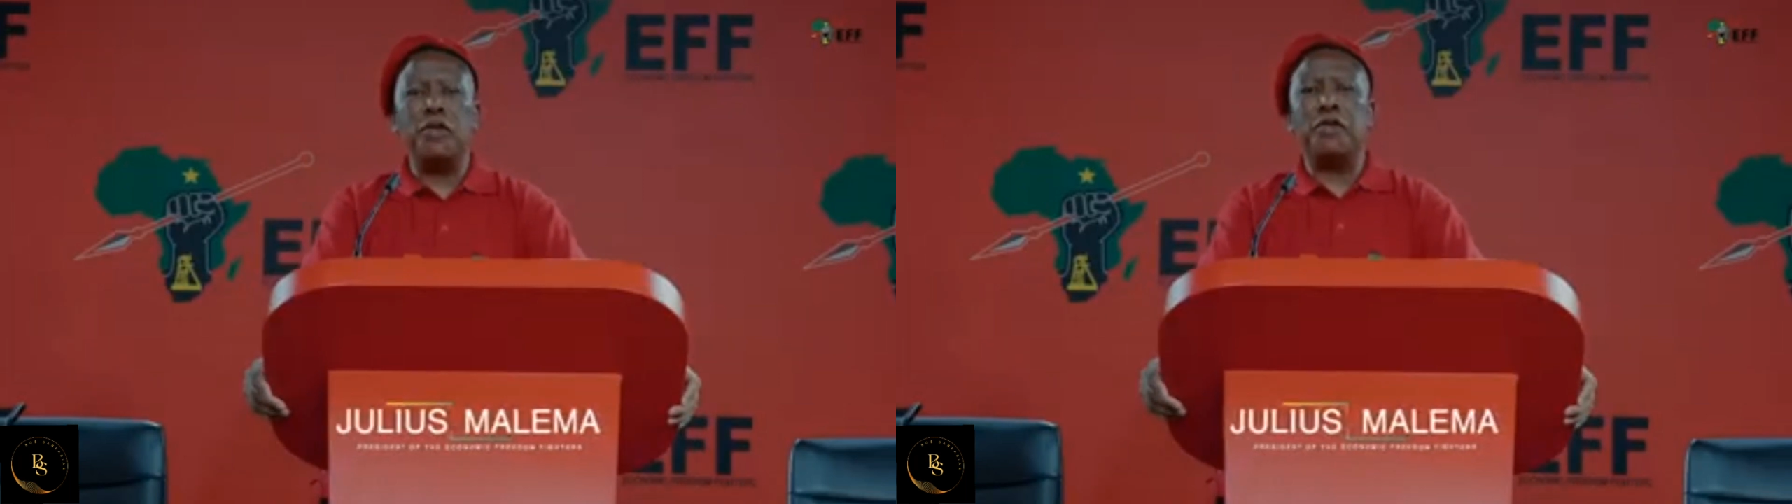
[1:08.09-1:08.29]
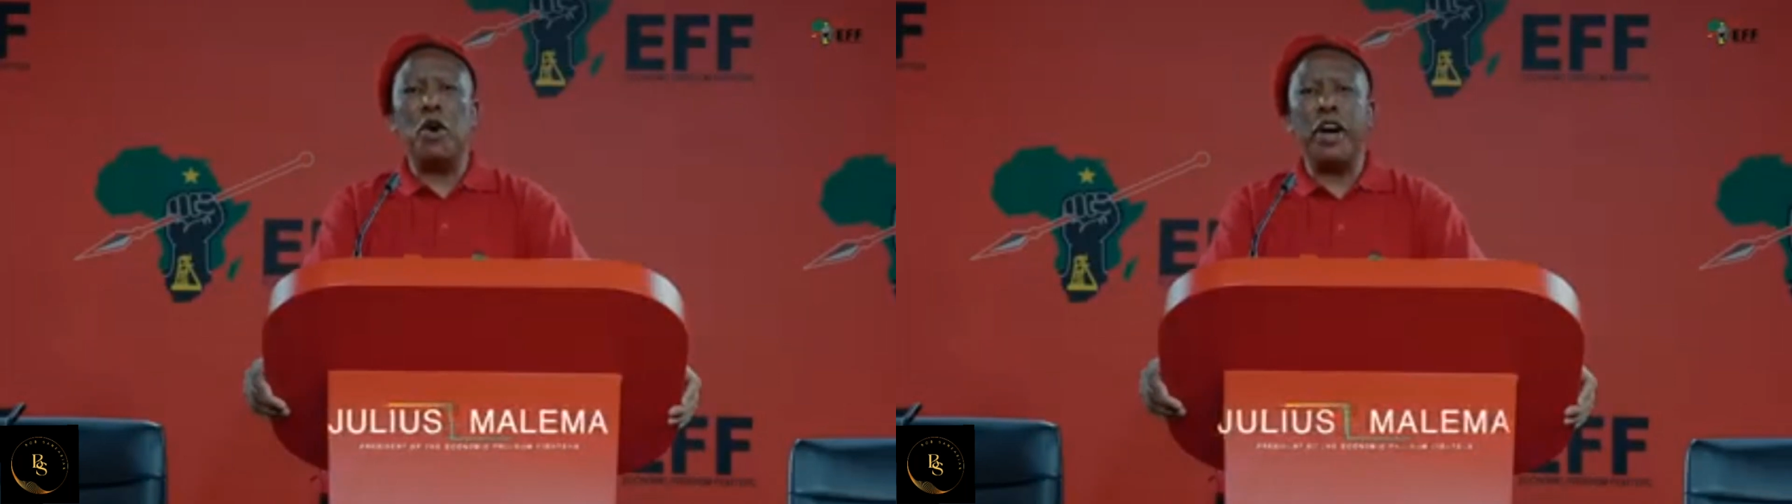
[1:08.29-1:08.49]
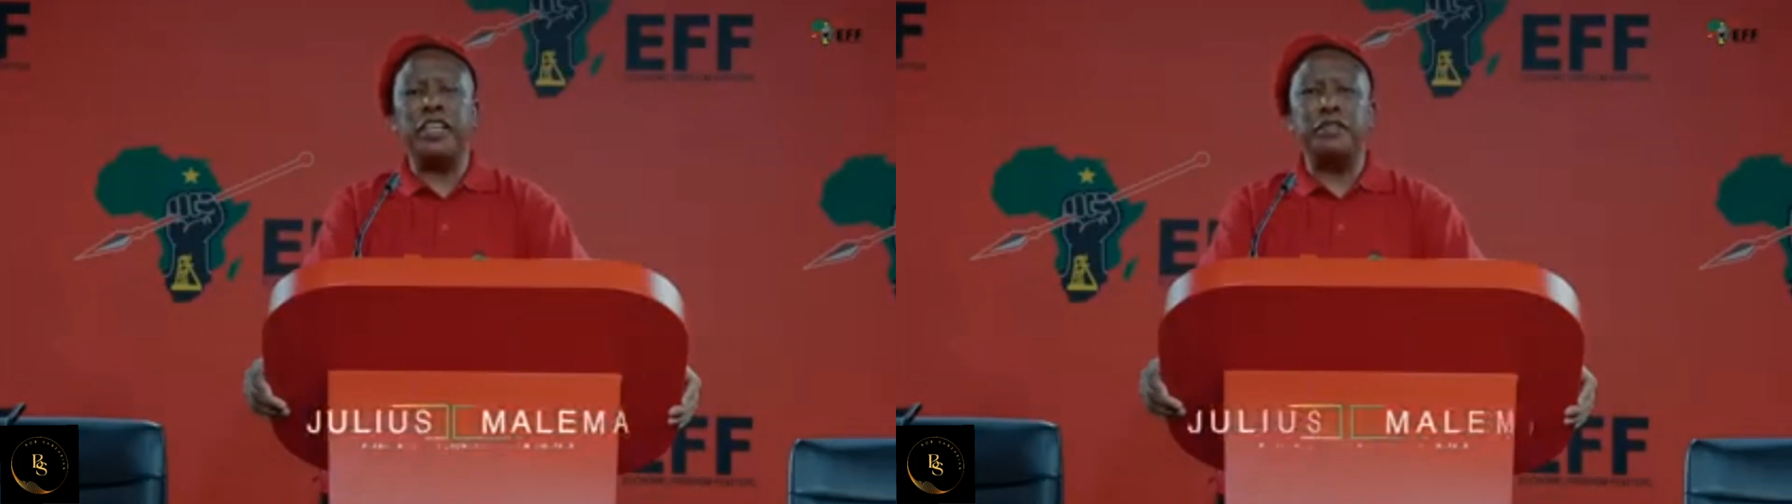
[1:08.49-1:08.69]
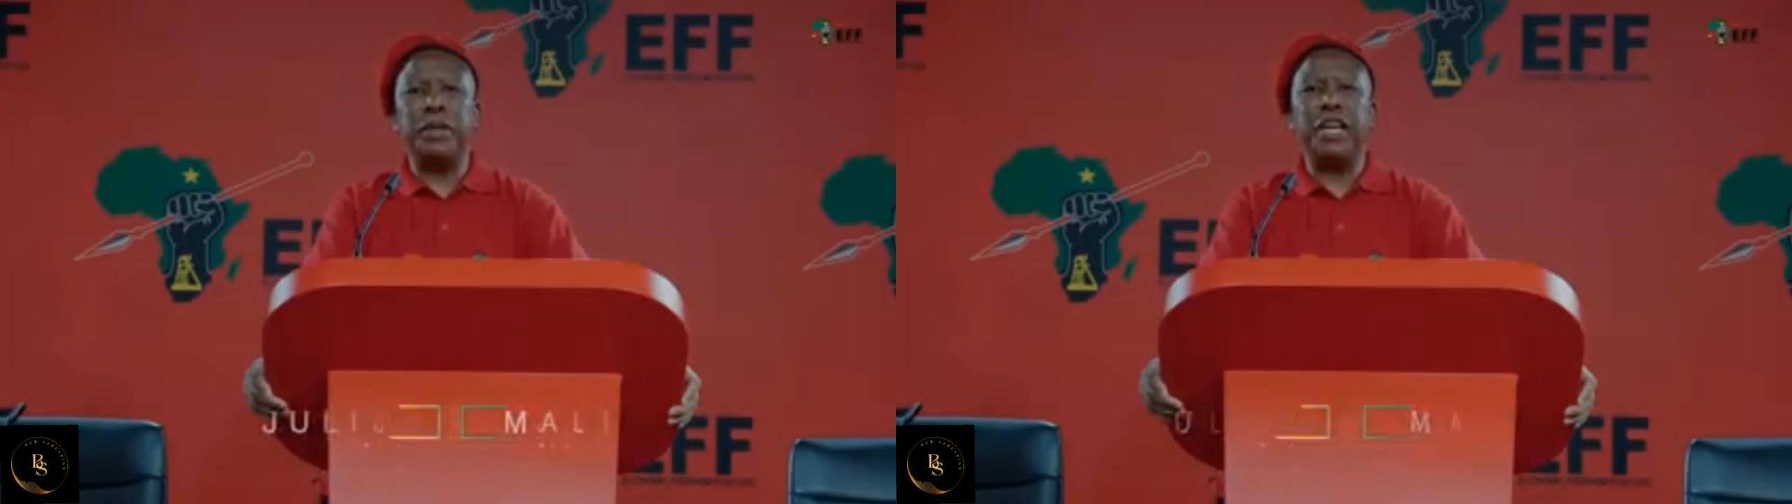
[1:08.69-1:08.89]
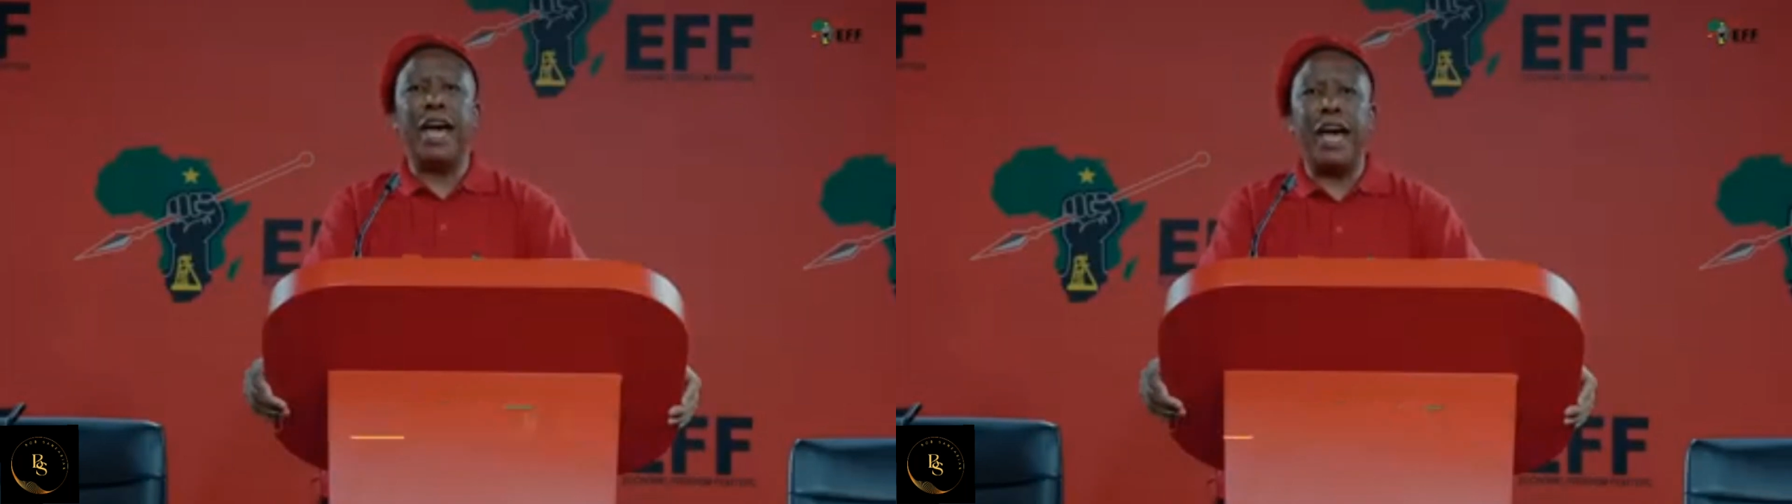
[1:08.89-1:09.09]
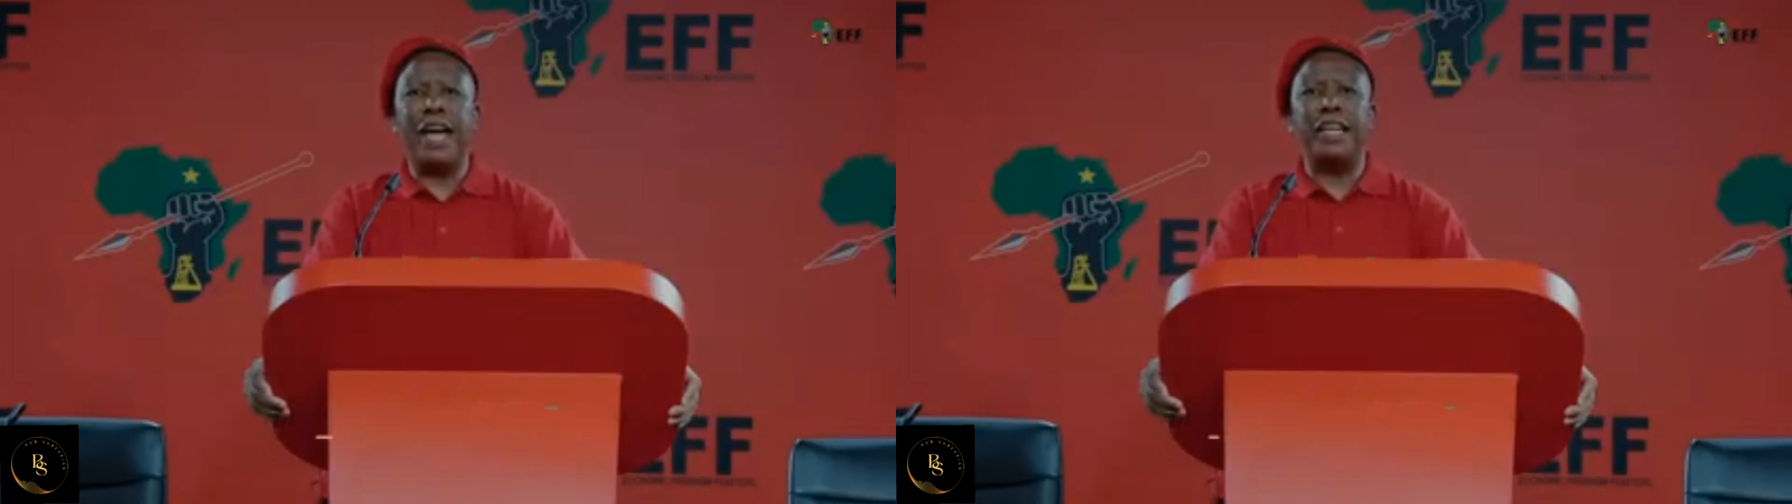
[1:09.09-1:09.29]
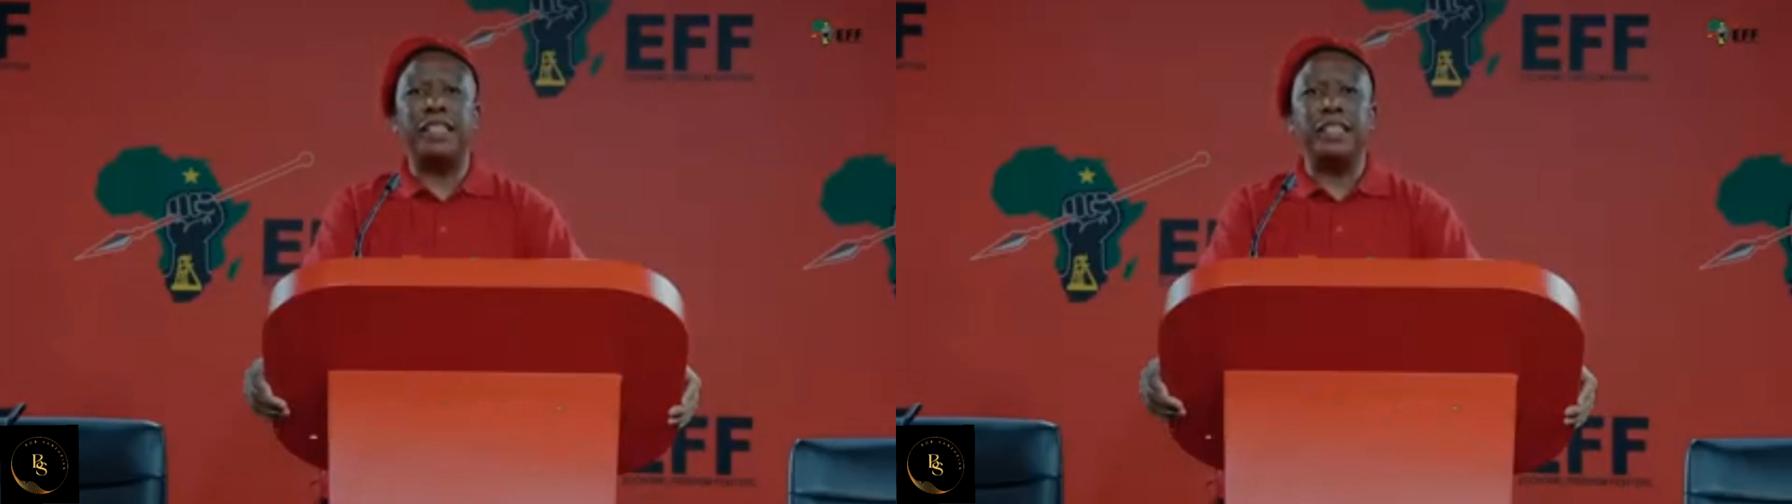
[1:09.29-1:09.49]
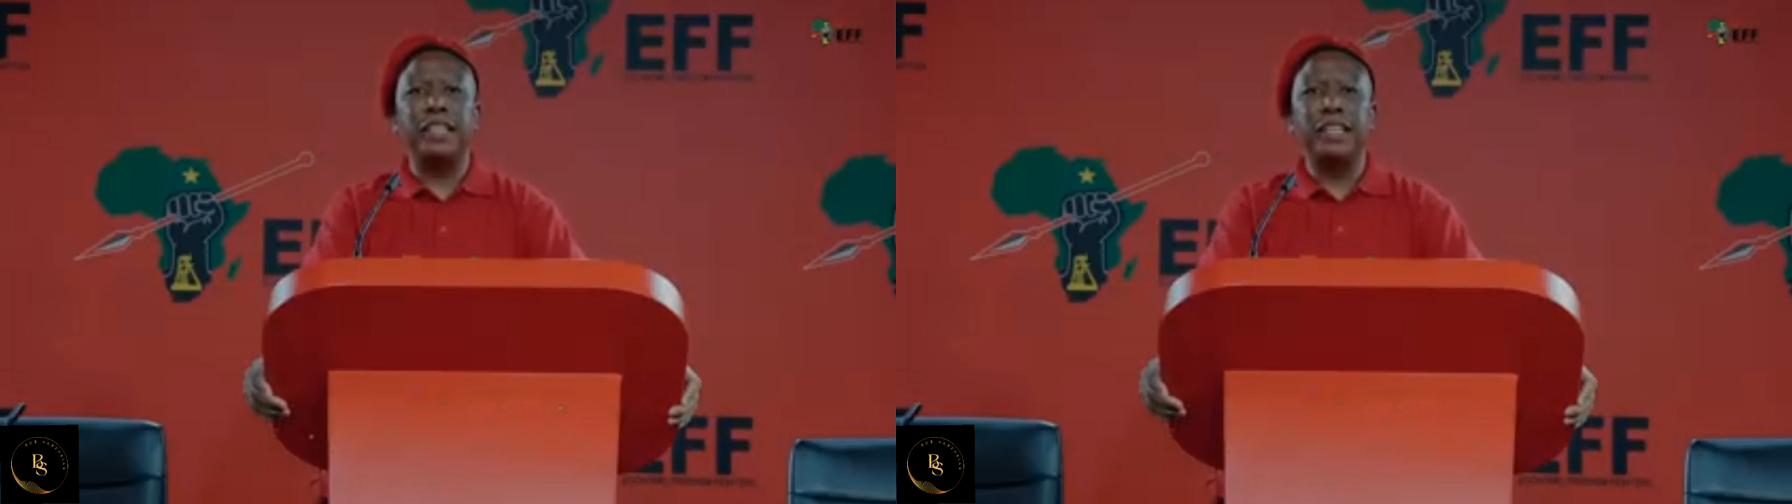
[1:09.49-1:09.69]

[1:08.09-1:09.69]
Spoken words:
voice be heard.